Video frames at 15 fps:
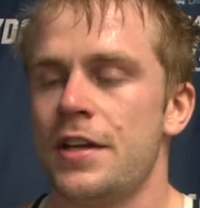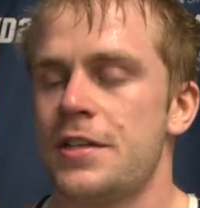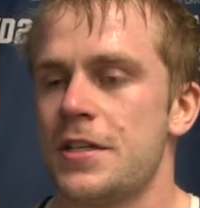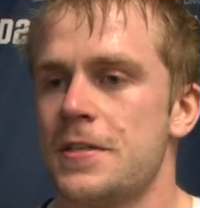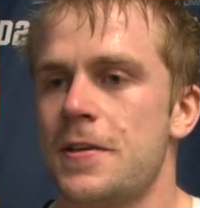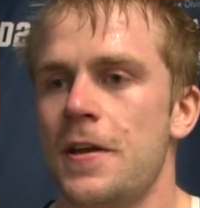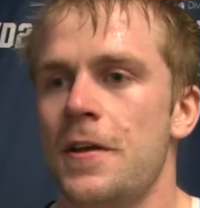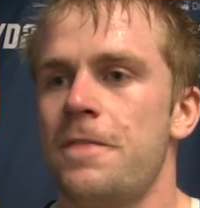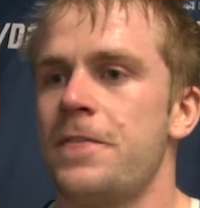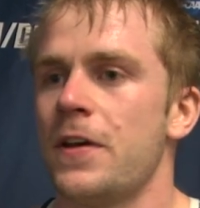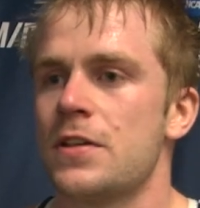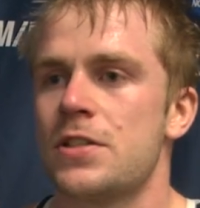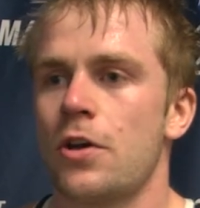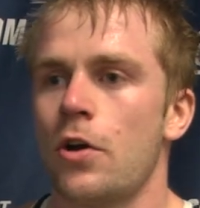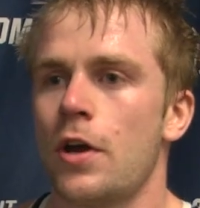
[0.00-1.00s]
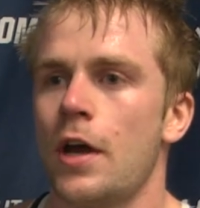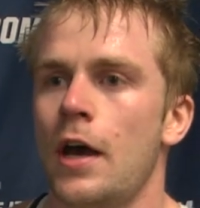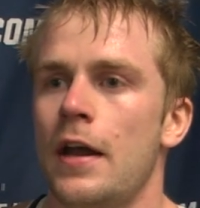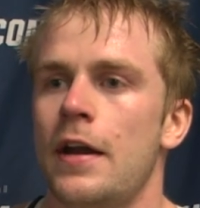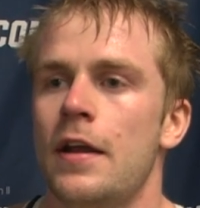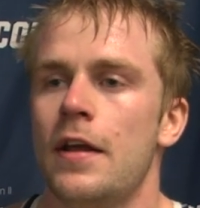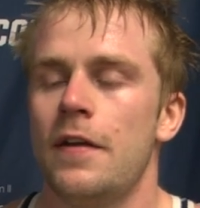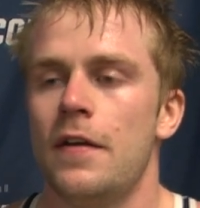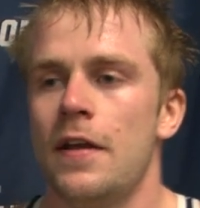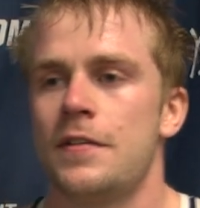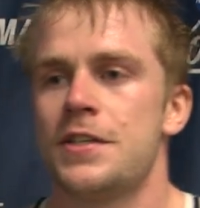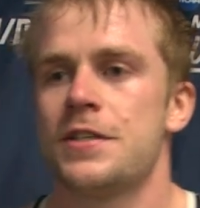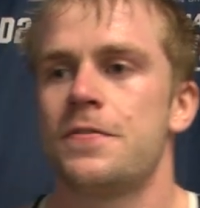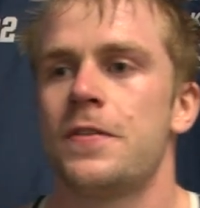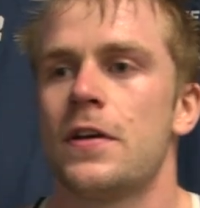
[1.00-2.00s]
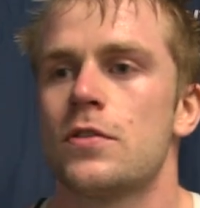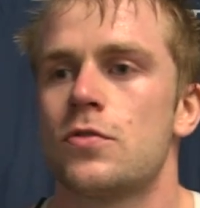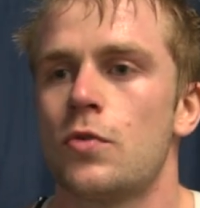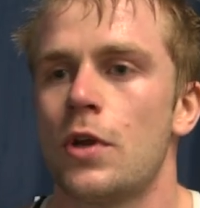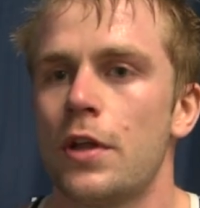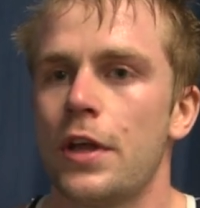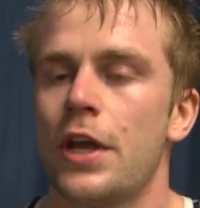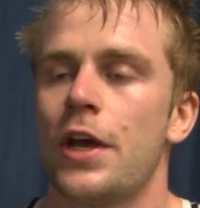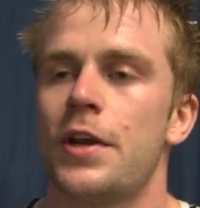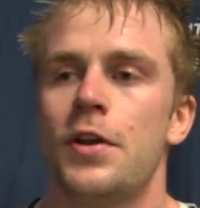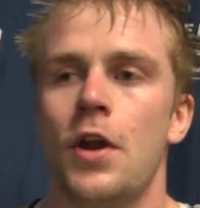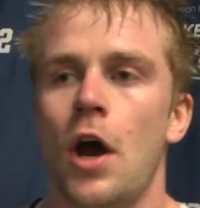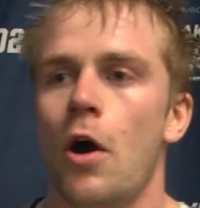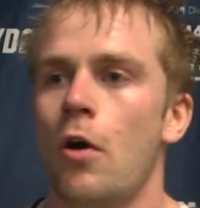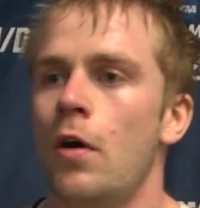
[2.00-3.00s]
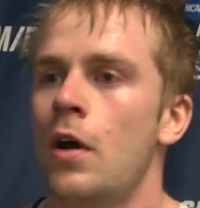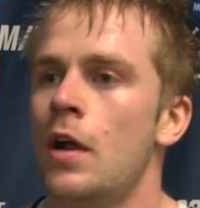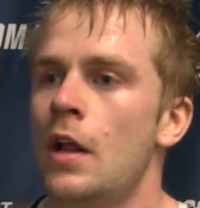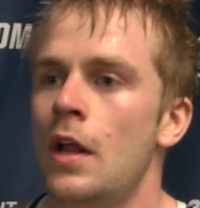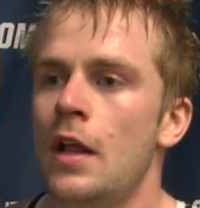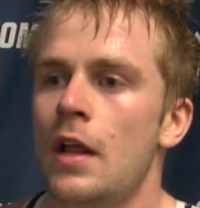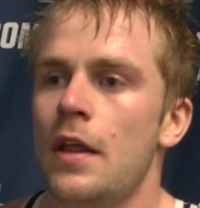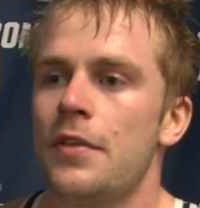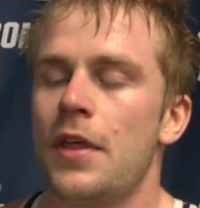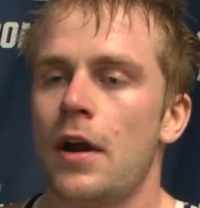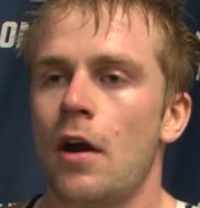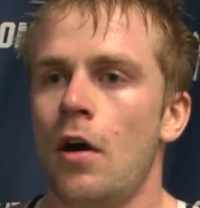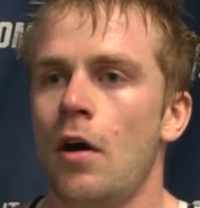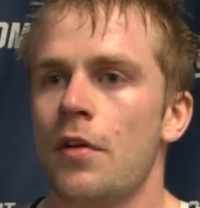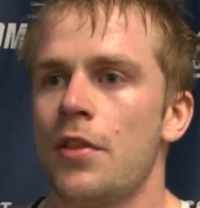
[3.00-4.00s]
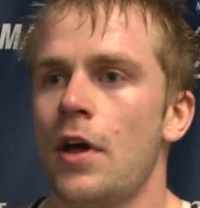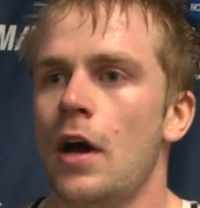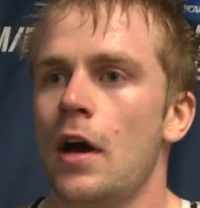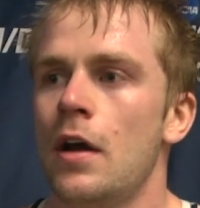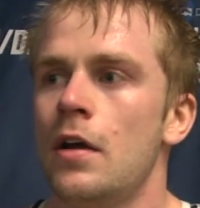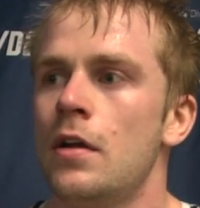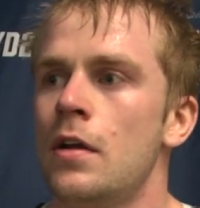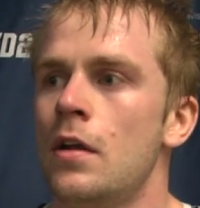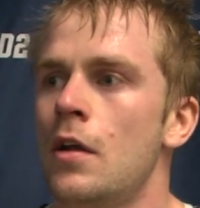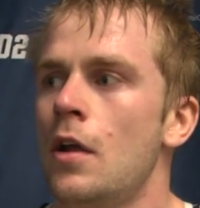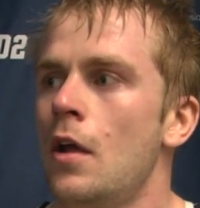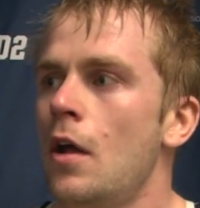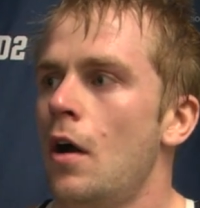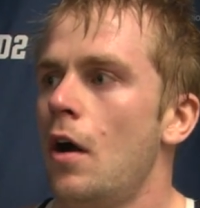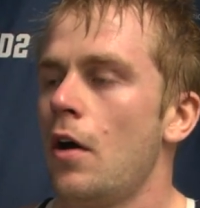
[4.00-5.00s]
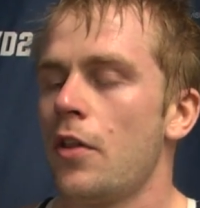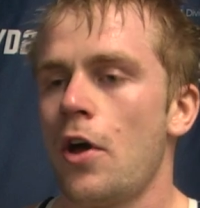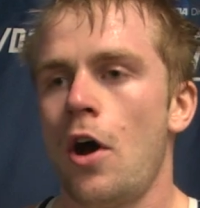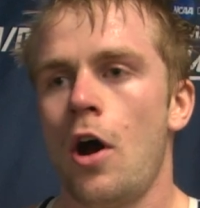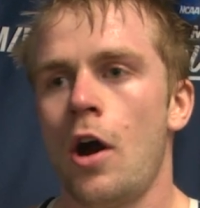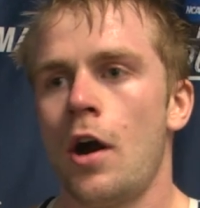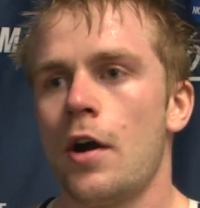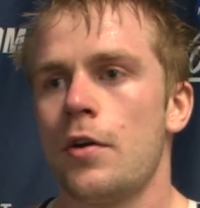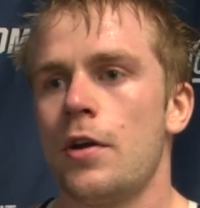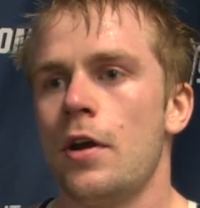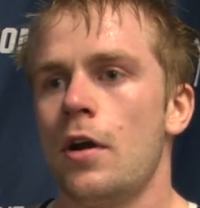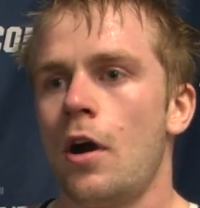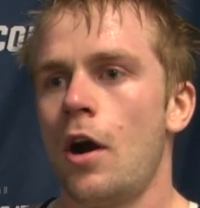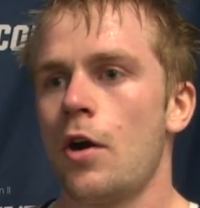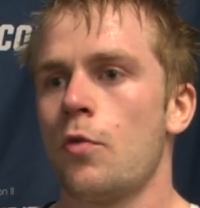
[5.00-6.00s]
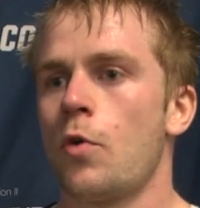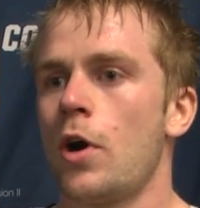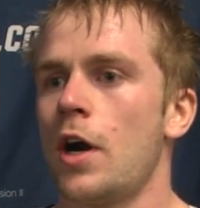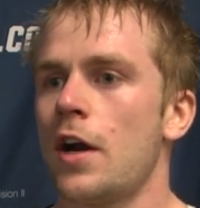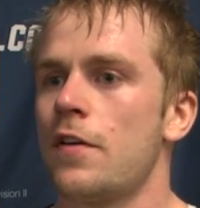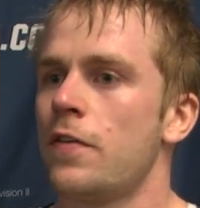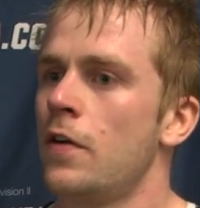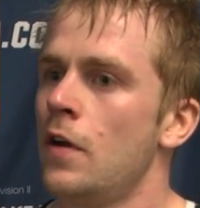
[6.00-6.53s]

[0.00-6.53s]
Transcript: It just it feels so good. It, it just feels really good to know that all the all the hard hard work